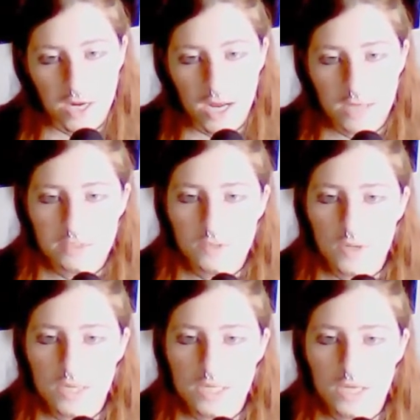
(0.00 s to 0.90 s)
and
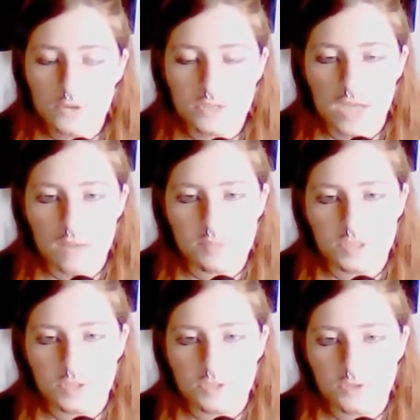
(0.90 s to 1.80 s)
any other
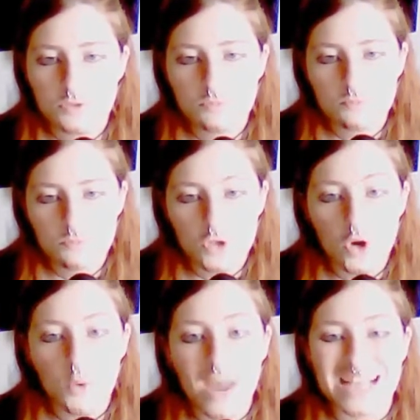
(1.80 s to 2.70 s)
damages
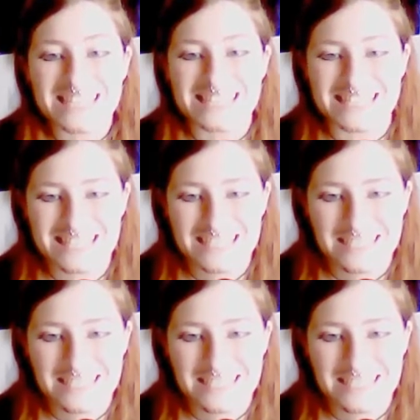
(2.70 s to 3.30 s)
corrected.